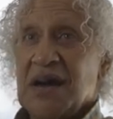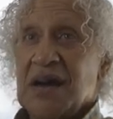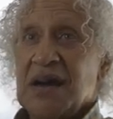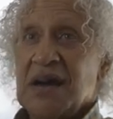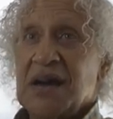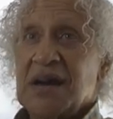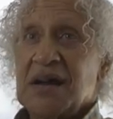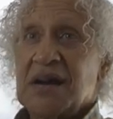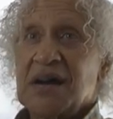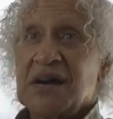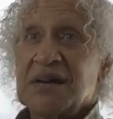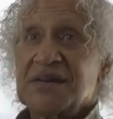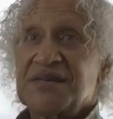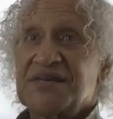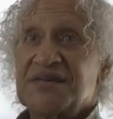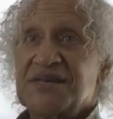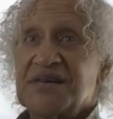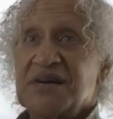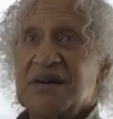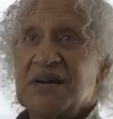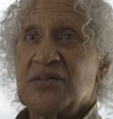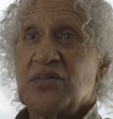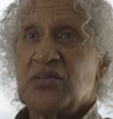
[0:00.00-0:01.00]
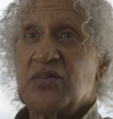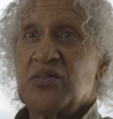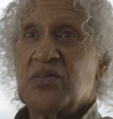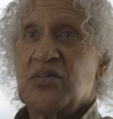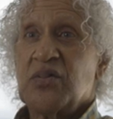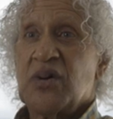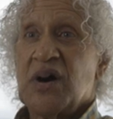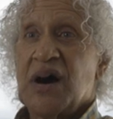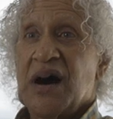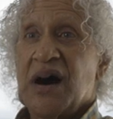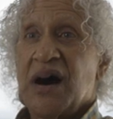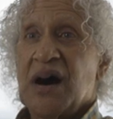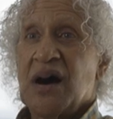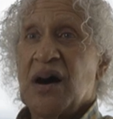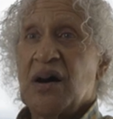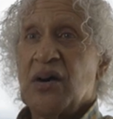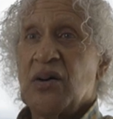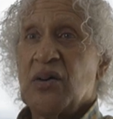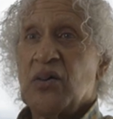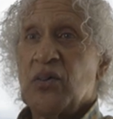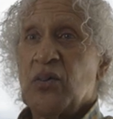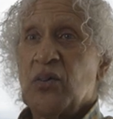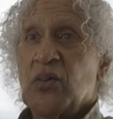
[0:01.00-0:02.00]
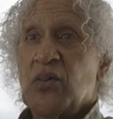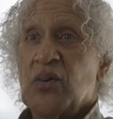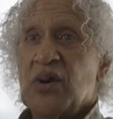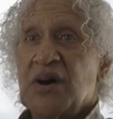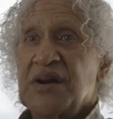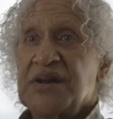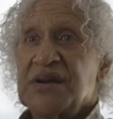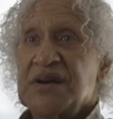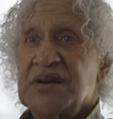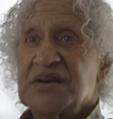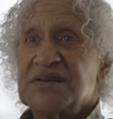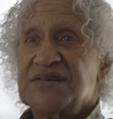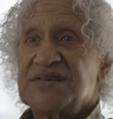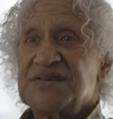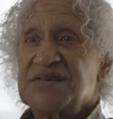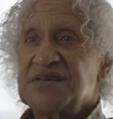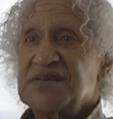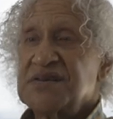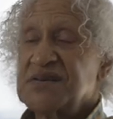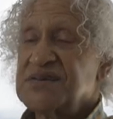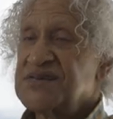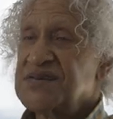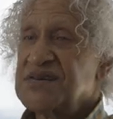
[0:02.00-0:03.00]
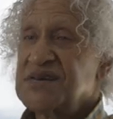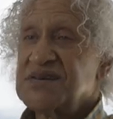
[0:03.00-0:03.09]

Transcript: and I said, wow, what is this?